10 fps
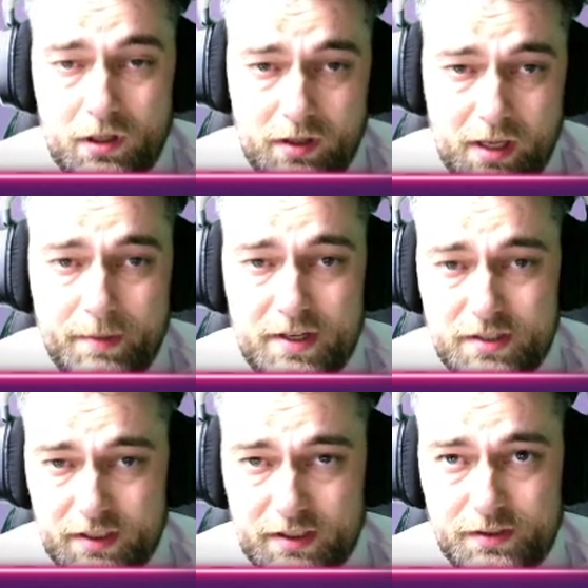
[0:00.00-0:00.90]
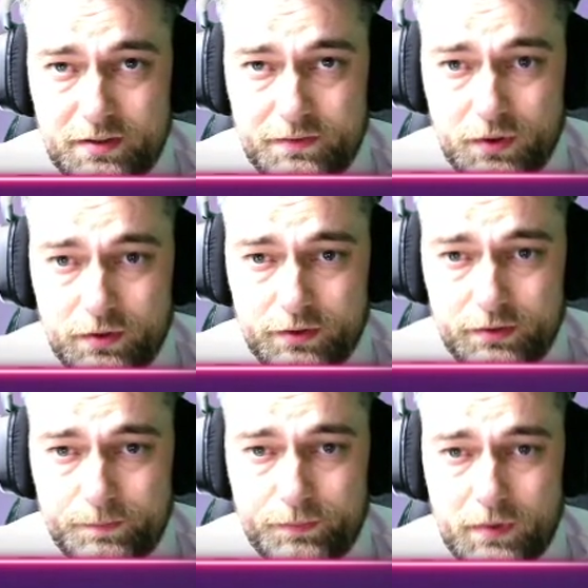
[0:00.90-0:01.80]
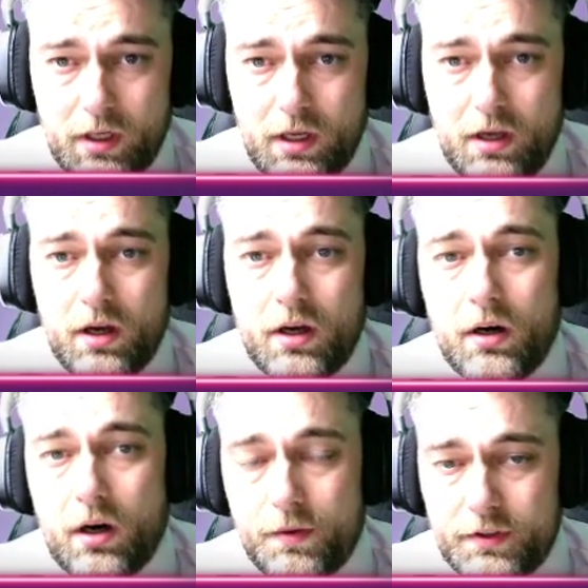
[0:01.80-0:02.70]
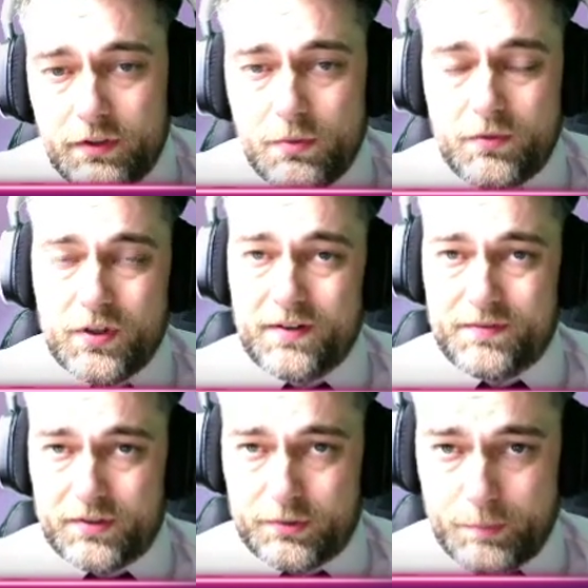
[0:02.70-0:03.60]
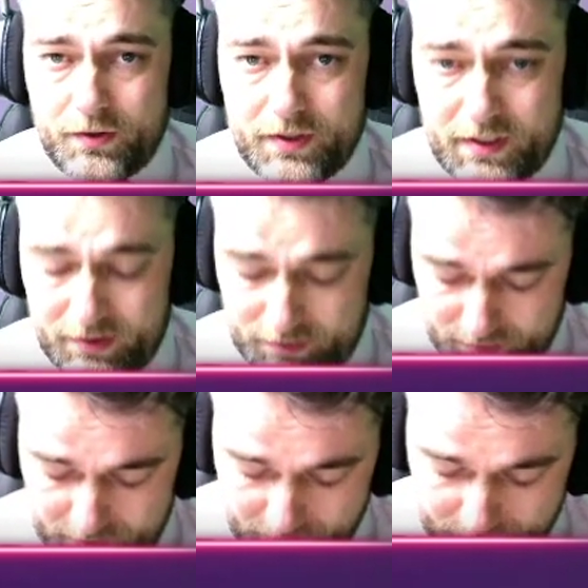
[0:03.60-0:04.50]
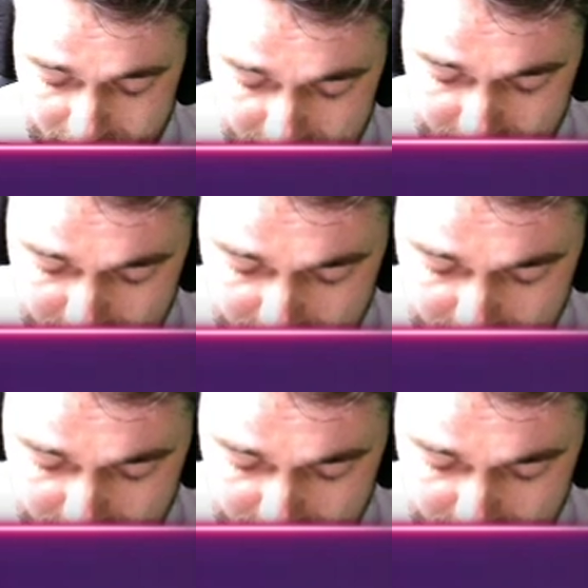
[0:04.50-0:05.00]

That makes things easier for us. Often though we've got to have to spot these. Now here